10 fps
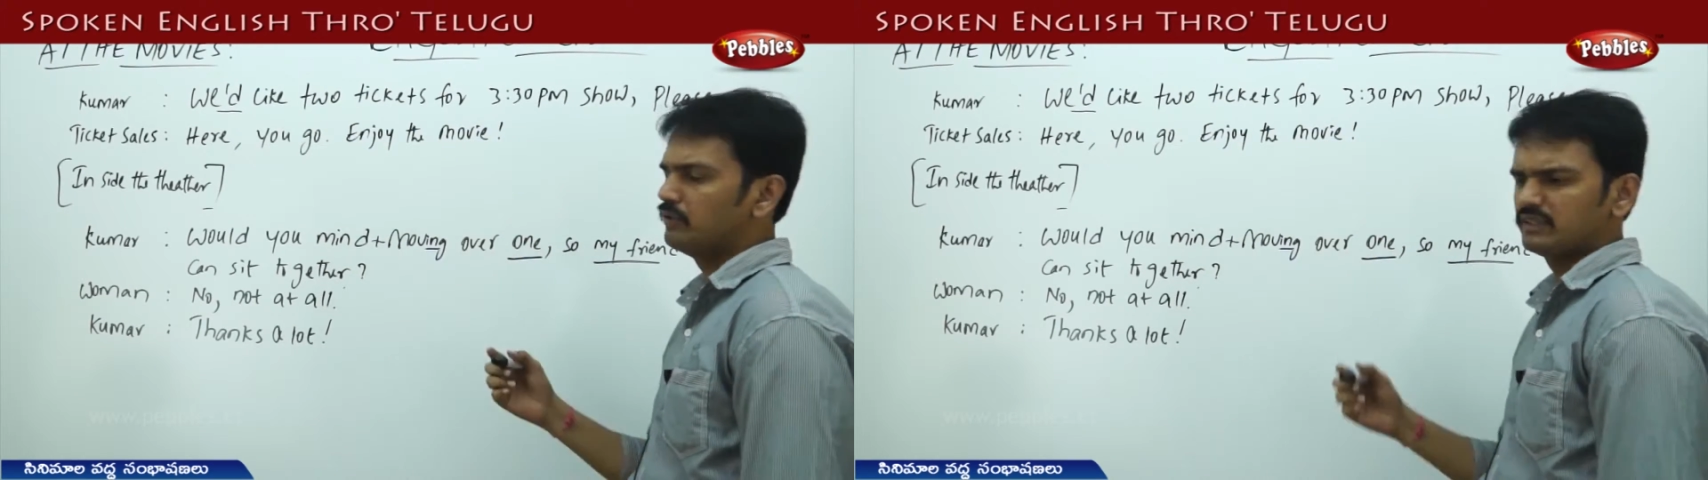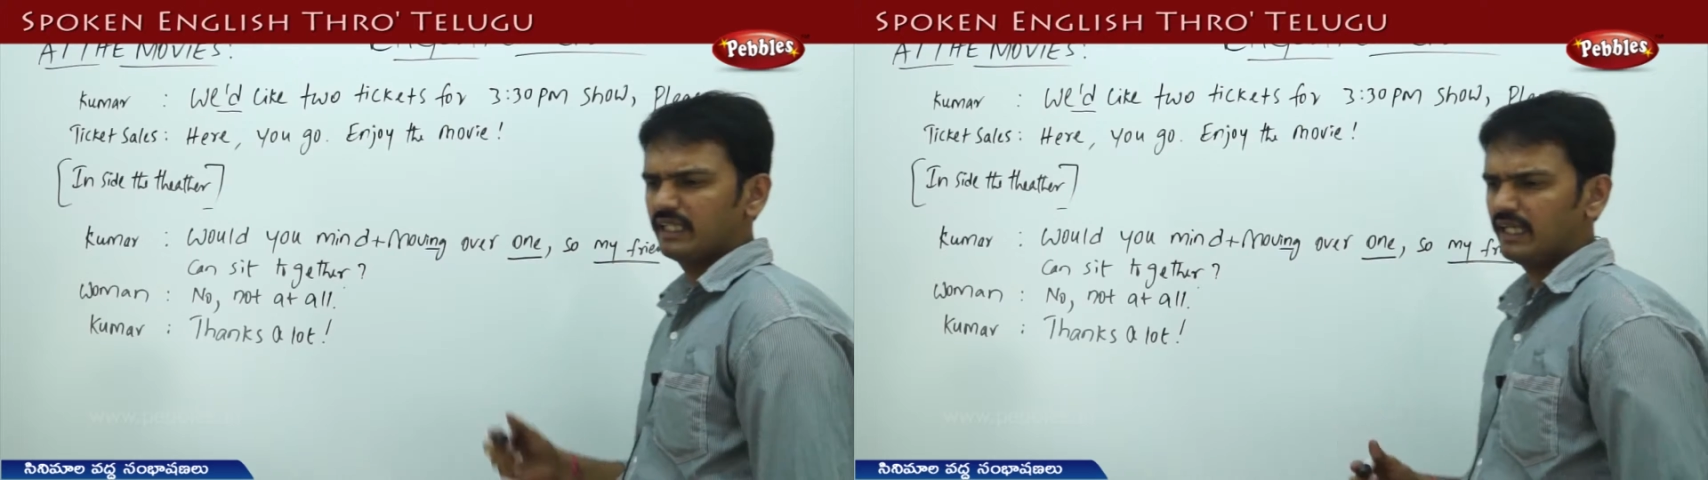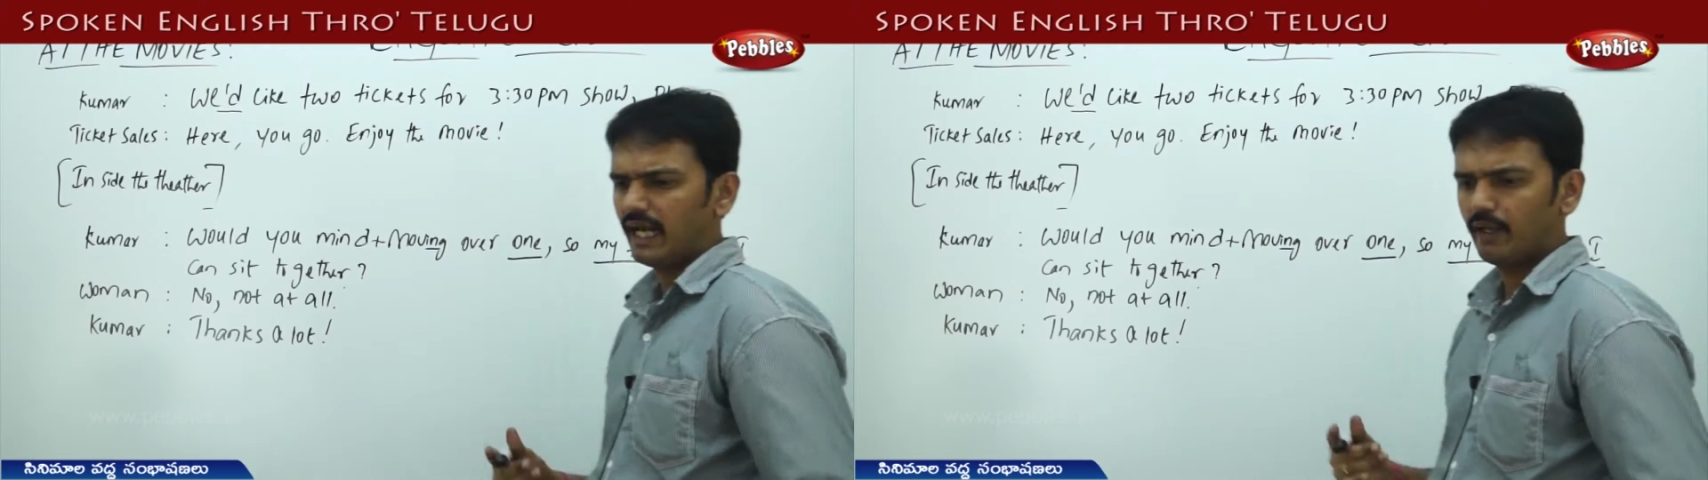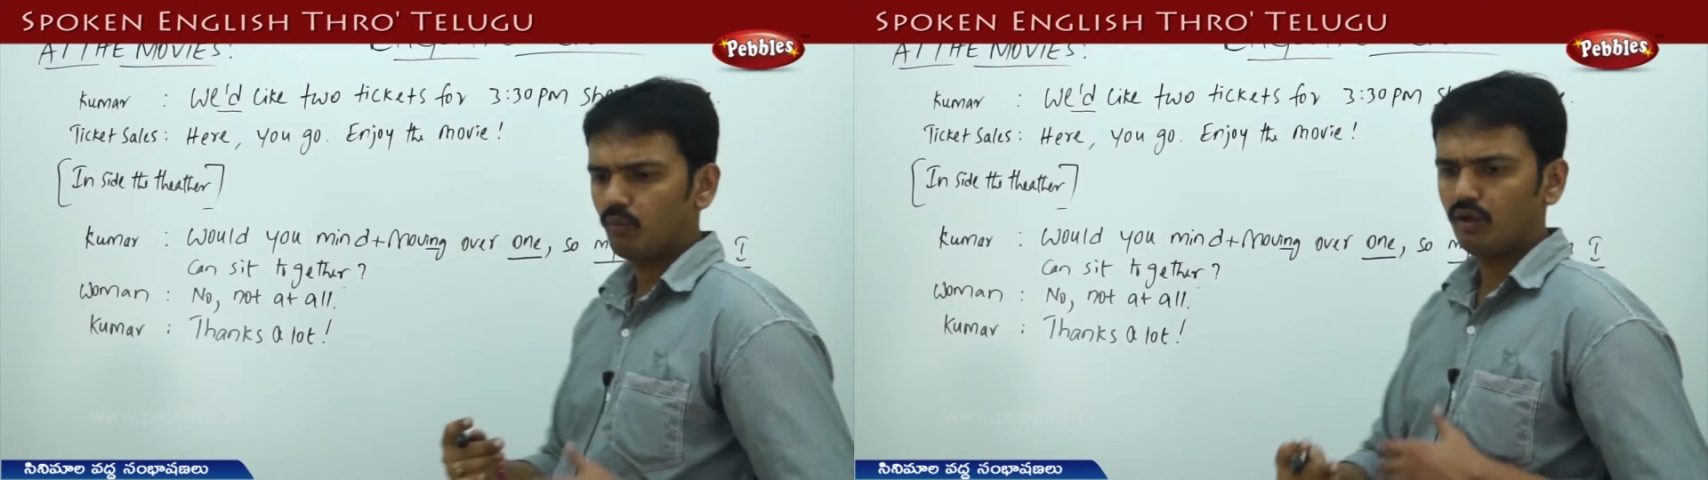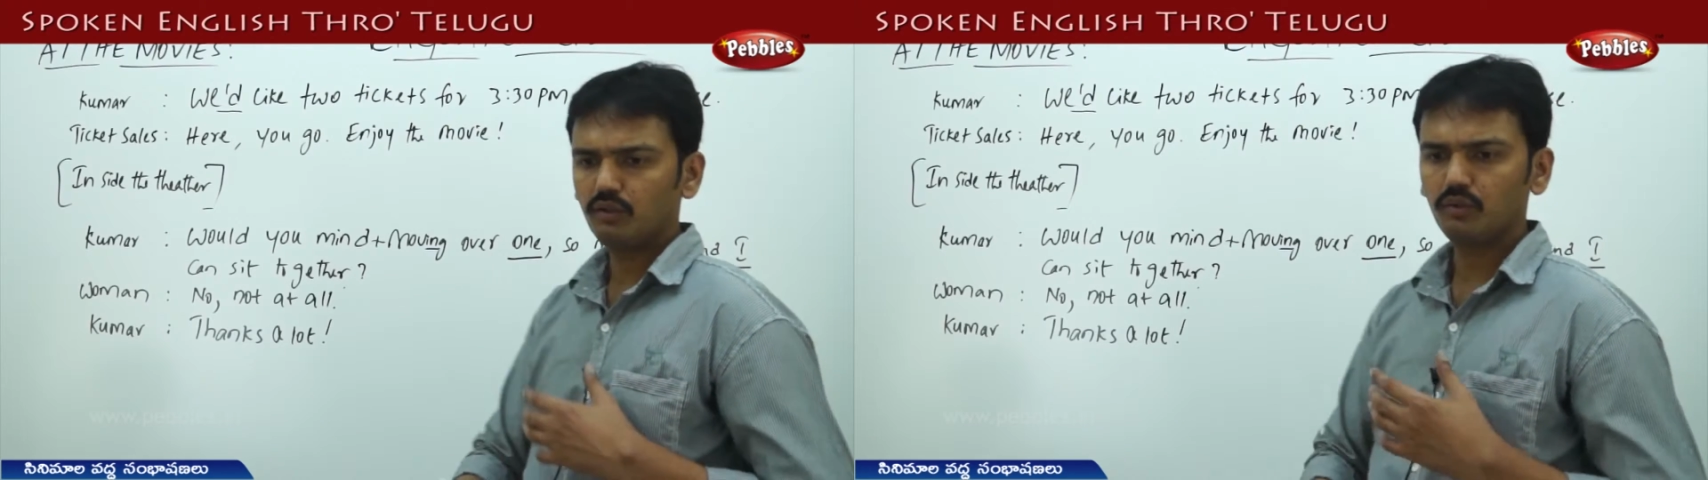you say, I
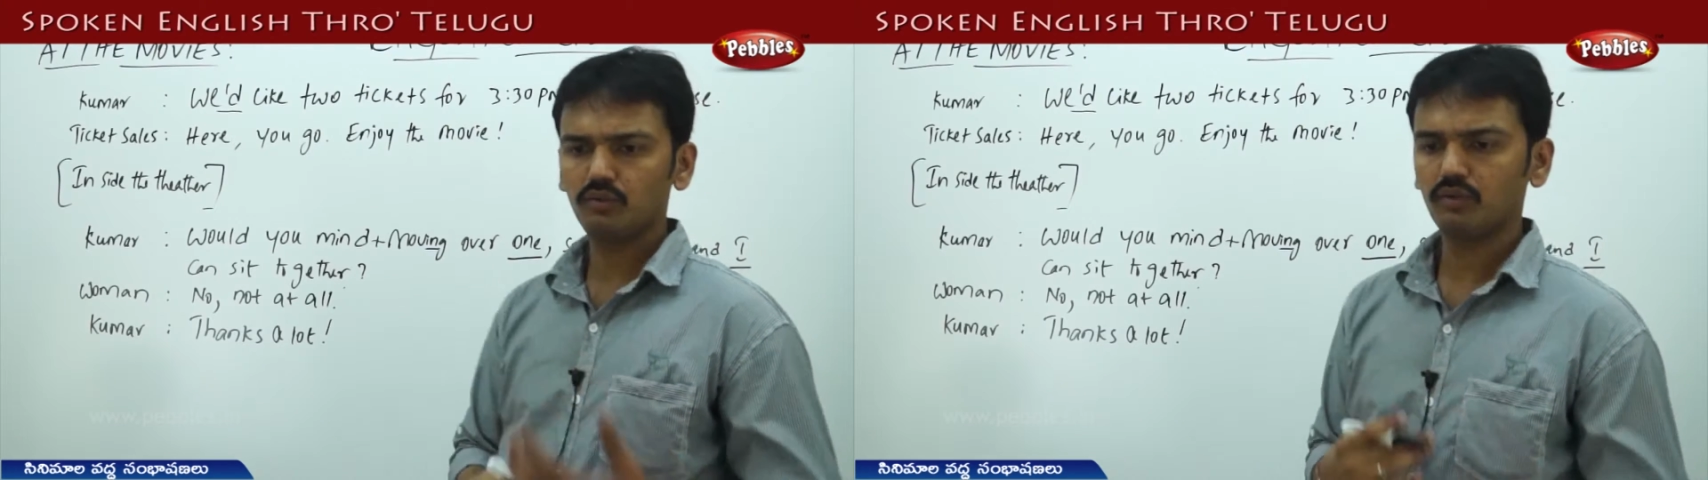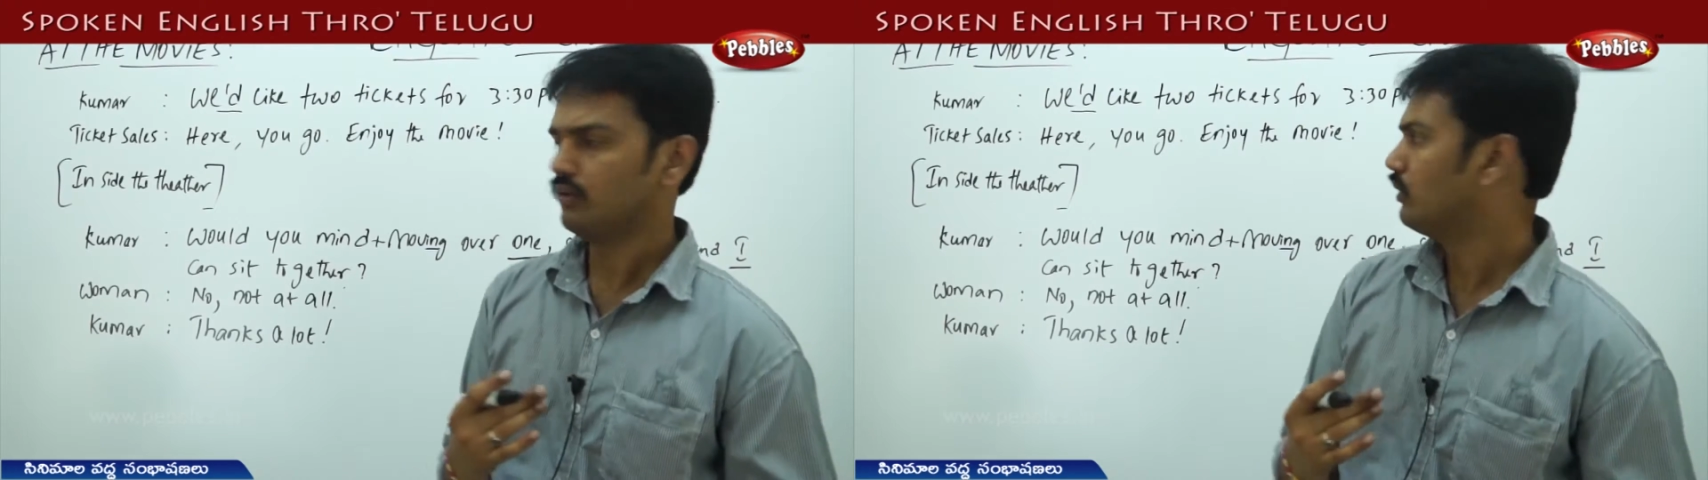want to